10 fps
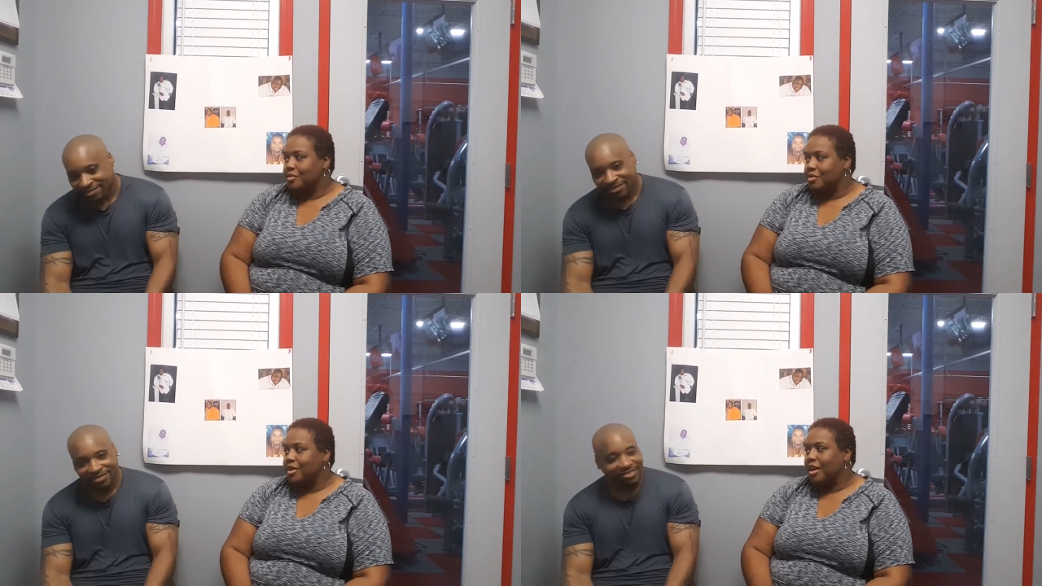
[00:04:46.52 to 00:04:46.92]

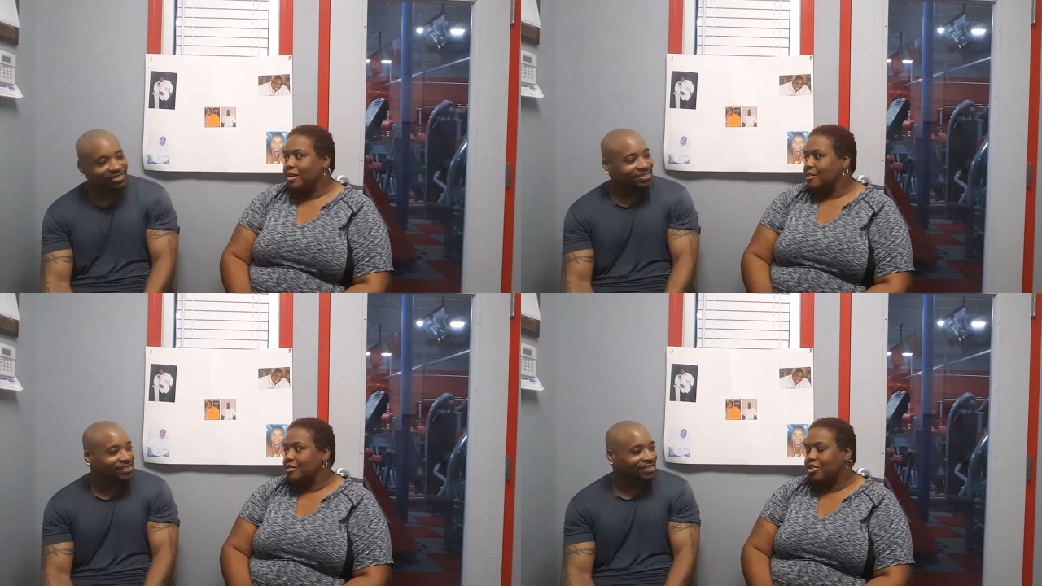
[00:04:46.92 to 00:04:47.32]
Speaker 1: you
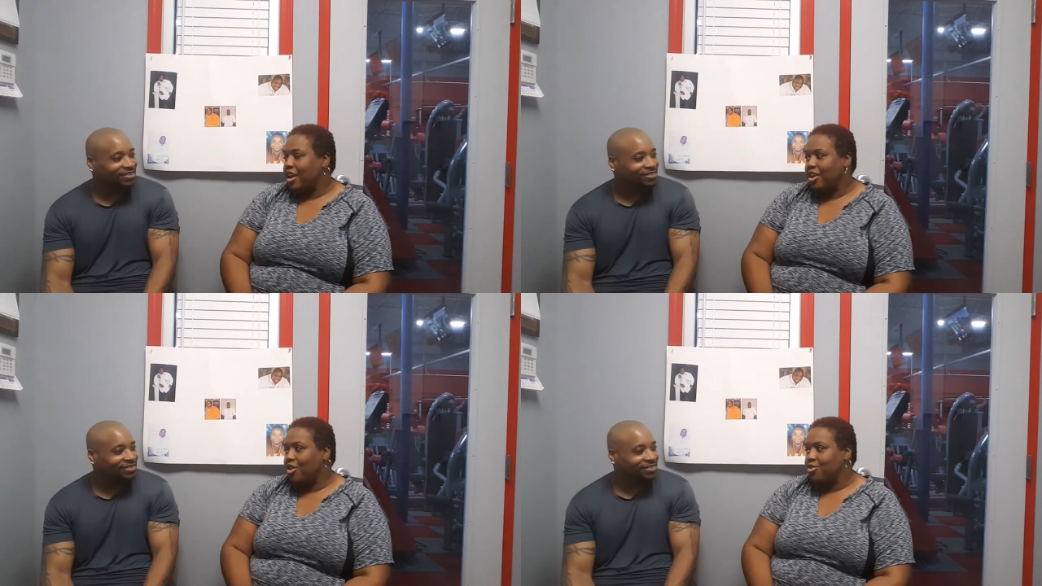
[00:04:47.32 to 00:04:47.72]
can't you yeah,
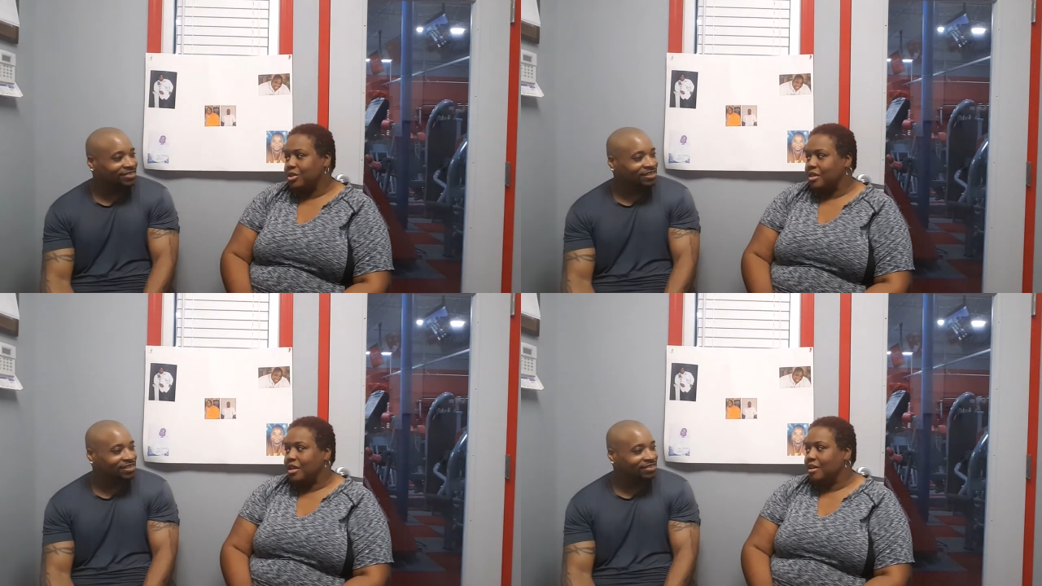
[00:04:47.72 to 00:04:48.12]
can't
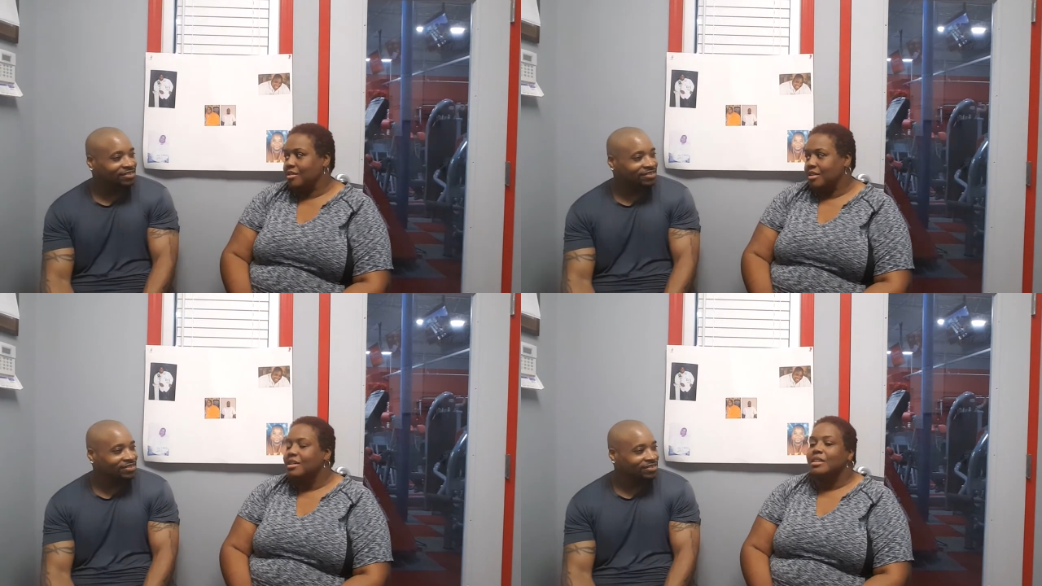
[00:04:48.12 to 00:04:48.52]
hold it now.
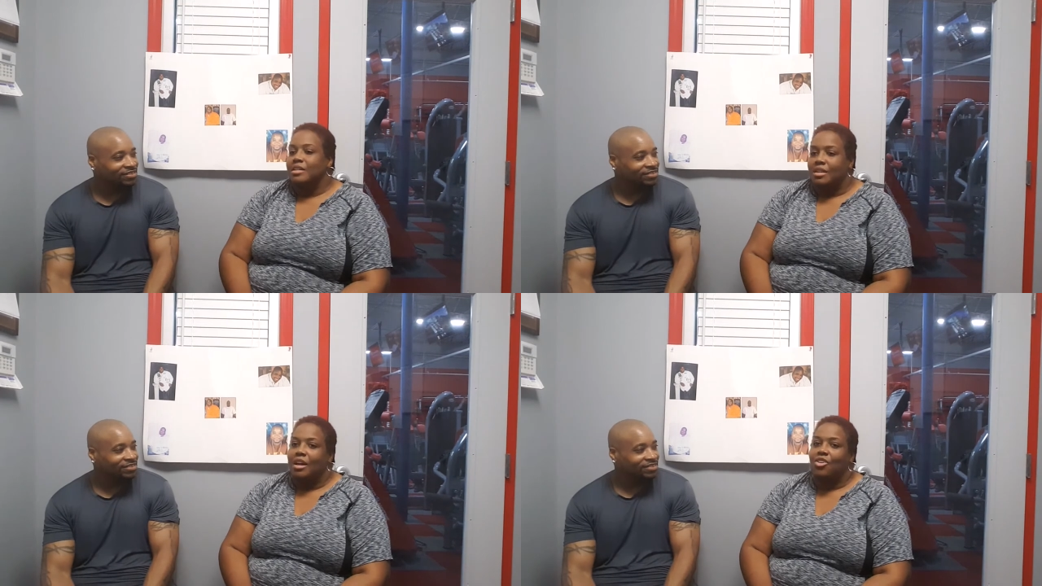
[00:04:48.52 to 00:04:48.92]

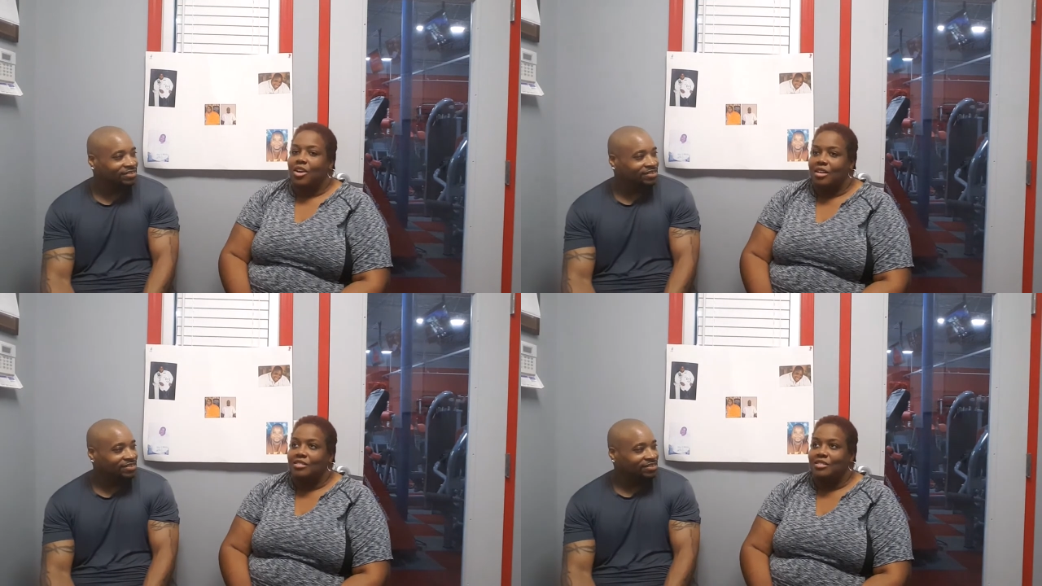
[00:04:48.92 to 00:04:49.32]

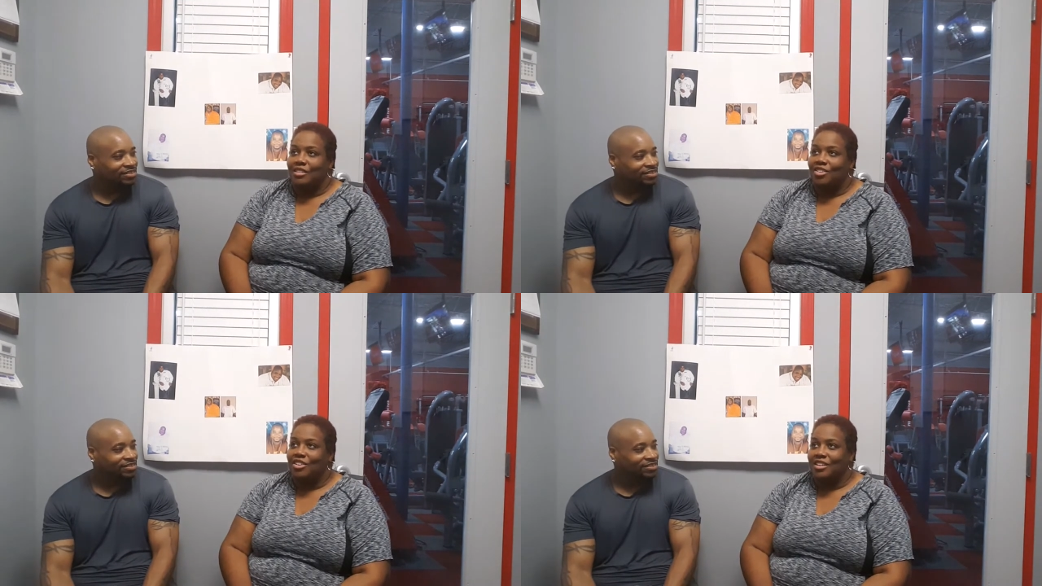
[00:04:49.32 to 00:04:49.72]
Okay.
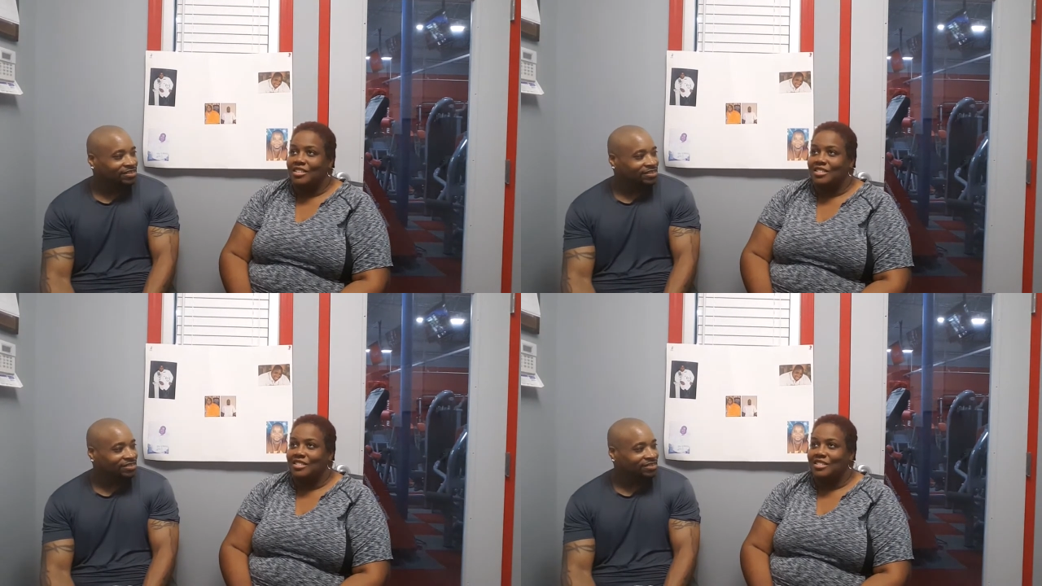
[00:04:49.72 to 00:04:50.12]

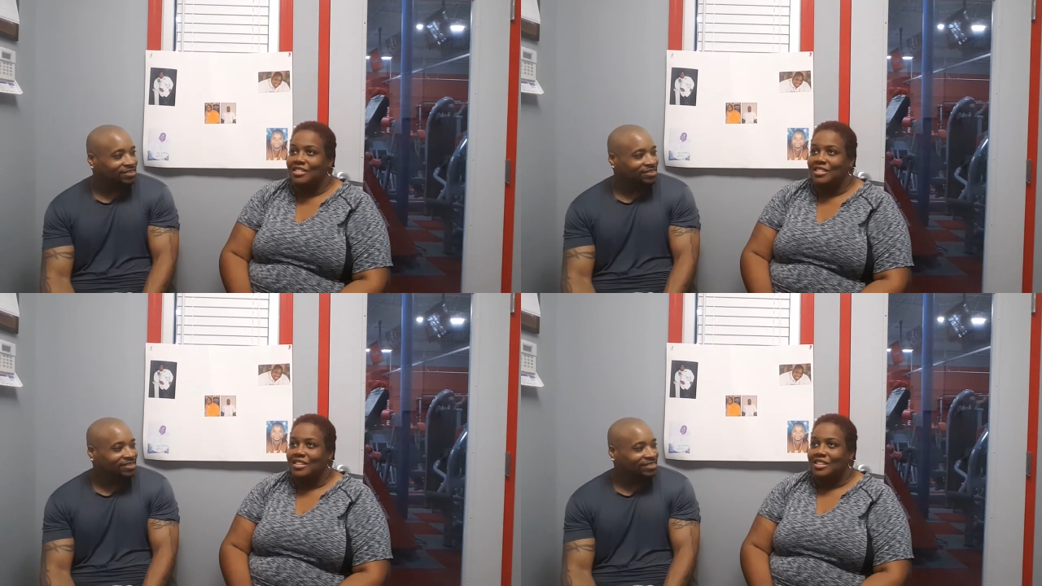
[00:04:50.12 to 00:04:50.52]
Okay.
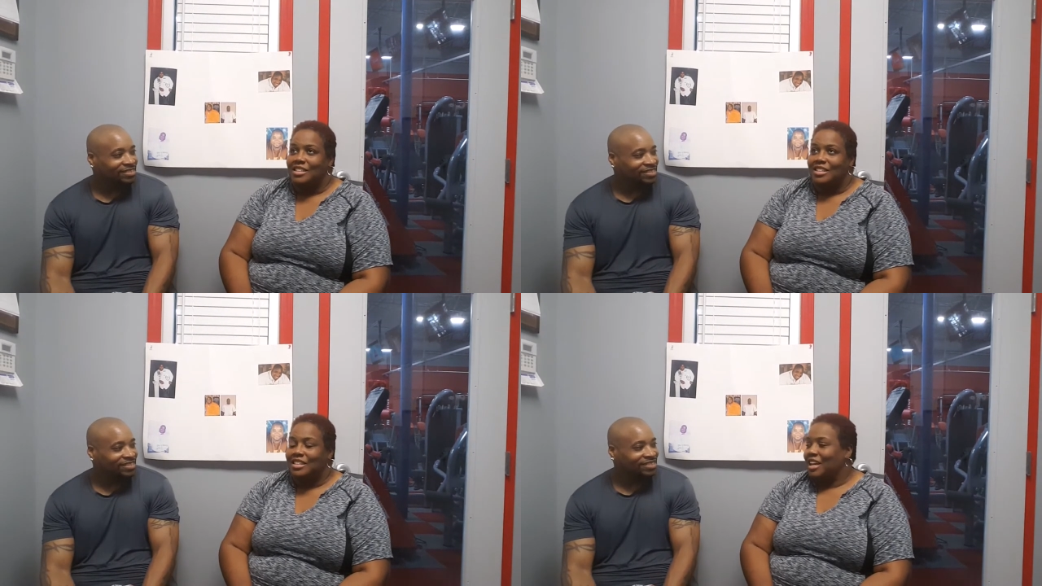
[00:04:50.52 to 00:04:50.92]

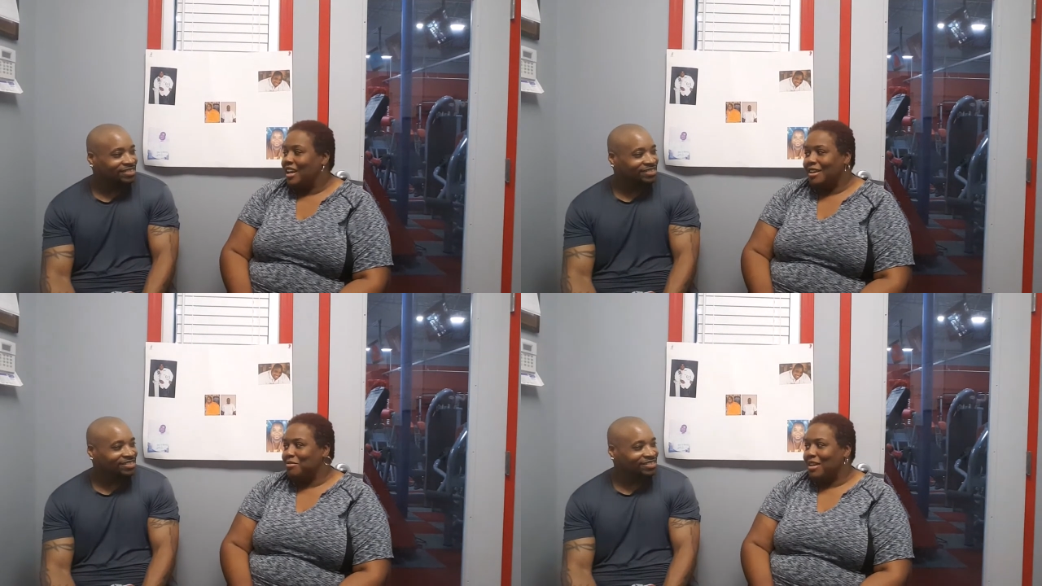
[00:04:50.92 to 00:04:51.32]

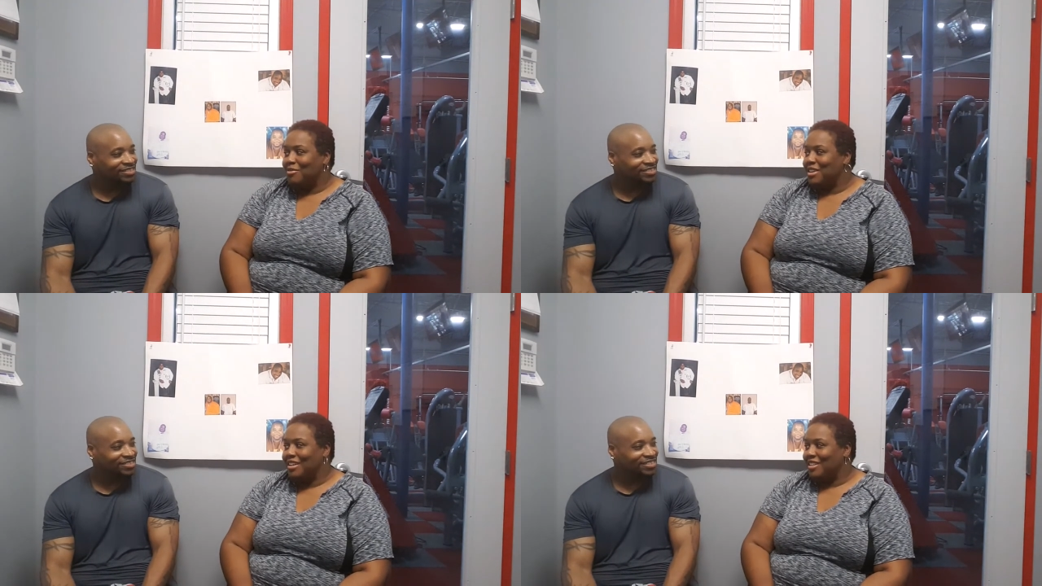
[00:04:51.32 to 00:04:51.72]
Yeah, I'm
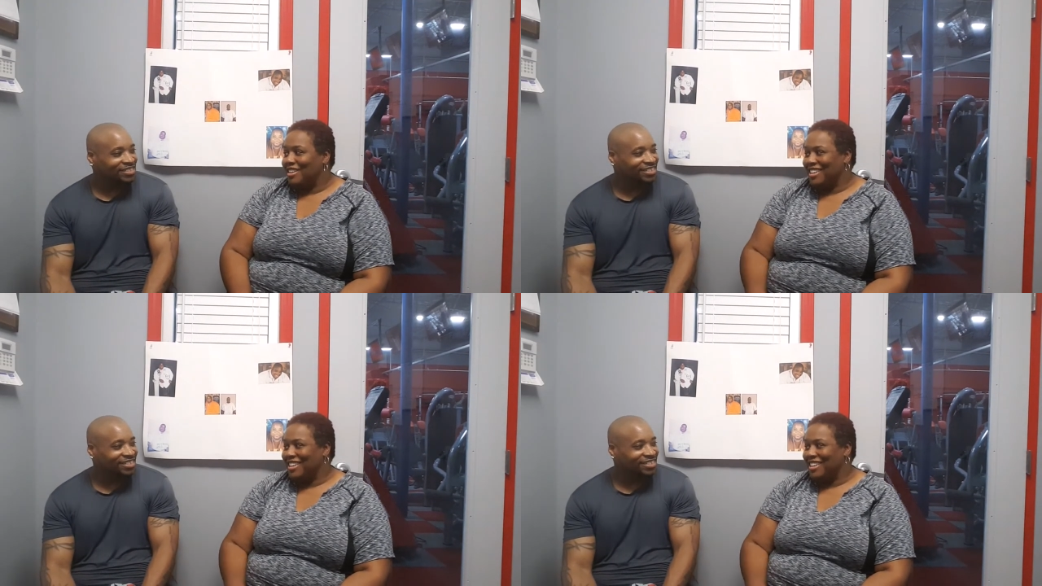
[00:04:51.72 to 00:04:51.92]
I'm not there